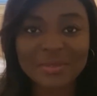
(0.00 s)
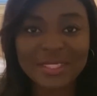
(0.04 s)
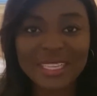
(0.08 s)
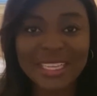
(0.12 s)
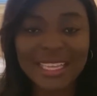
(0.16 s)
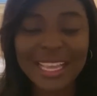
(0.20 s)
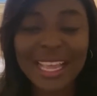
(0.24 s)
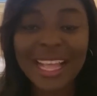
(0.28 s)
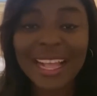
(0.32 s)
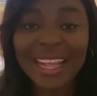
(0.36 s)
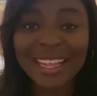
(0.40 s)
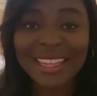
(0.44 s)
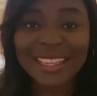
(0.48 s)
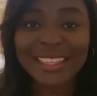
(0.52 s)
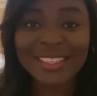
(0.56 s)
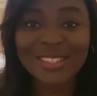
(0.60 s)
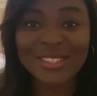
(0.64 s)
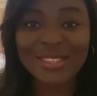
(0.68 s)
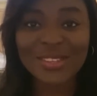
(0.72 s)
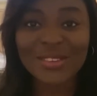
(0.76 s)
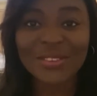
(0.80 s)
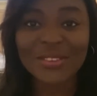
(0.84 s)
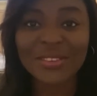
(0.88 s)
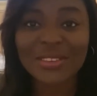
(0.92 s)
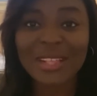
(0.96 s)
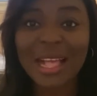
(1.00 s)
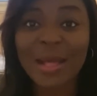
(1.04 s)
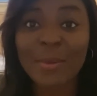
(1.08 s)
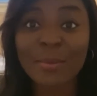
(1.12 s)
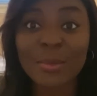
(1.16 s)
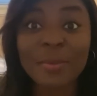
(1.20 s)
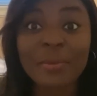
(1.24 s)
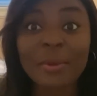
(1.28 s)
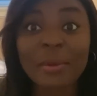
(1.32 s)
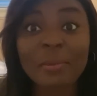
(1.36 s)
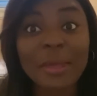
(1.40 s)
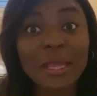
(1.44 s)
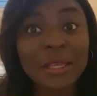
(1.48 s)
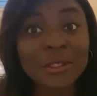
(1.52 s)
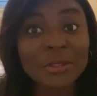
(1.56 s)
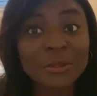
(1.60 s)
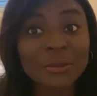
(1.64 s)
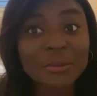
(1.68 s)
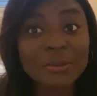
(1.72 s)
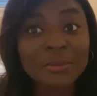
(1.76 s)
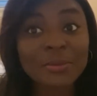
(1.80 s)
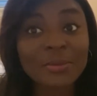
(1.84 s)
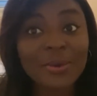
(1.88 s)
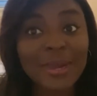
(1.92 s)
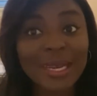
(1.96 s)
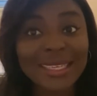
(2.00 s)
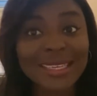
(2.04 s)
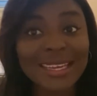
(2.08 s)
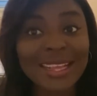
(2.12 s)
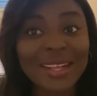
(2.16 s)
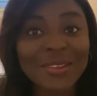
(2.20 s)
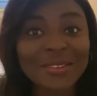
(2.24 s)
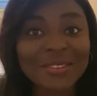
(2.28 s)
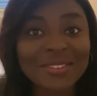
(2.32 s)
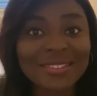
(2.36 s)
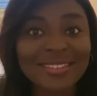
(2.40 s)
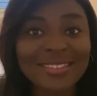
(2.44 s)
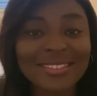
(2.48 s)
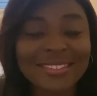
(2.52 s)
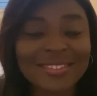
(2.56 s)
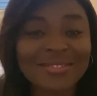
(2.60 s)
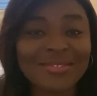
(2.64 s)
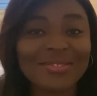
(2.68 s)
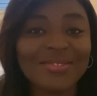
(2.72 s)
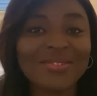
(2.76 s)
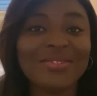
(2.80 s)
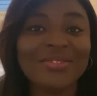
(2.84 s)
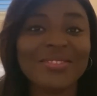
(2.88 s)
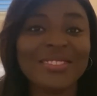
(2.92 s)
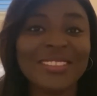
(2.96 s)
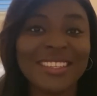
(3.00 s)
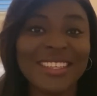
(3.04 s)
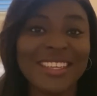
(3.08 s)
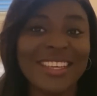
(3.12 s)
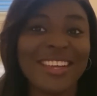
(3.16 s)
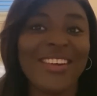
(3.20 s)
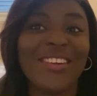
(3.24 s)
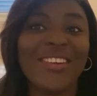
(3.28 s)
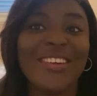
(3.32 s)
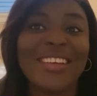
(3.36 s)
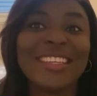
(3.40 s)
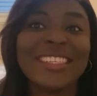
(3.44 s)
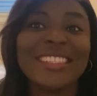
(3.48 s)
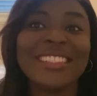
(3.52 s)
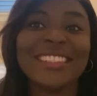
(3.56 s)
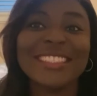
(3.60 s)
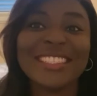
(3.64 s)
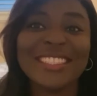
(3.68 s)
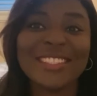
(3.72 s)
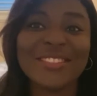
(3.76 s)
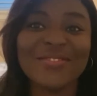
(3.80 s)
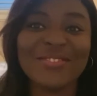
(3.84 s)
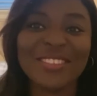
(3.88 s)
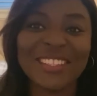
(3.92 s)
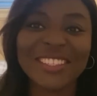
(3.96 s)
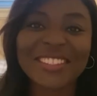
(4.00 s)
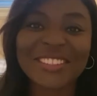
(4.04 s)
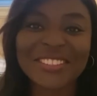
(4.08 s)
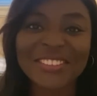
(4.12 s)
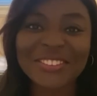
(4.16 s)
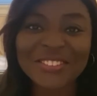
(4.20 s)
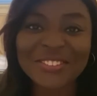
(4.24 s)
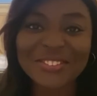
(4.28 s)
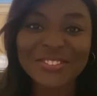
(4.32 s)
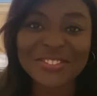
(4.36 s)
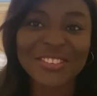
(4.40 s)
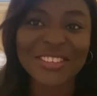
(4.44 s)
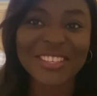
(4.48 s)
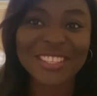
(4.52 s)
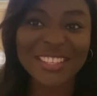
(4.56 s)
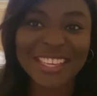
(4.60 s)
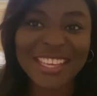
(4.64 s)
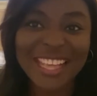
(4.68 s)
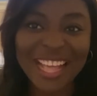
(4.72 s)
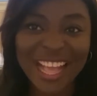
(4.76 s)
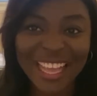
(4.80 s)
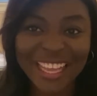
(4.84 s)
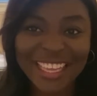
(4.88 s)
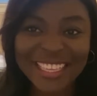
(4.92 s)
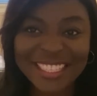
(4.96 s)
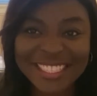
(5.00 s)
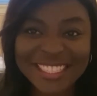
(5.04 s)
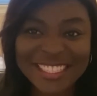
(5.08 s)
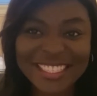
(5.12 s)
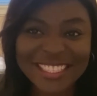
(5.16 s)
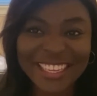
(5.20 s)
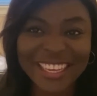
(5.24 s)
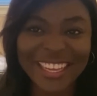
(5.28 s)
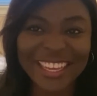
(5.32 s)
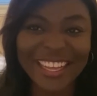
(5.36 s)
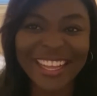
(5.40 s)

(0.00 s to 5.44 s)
Yeah, so I'm in my bedroom right now recording this video for you guys.